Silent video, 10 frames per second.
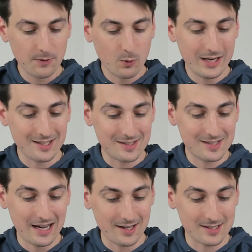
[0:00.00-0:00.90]
We can set
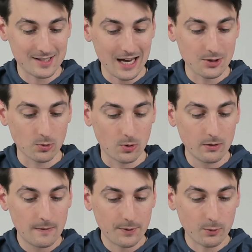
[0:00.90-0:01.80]
a schedule
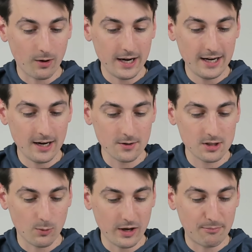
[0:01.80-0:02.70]
right here, so we
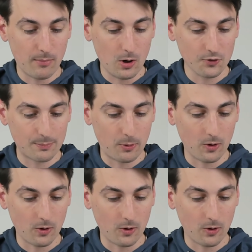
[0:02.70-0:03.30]
have multiple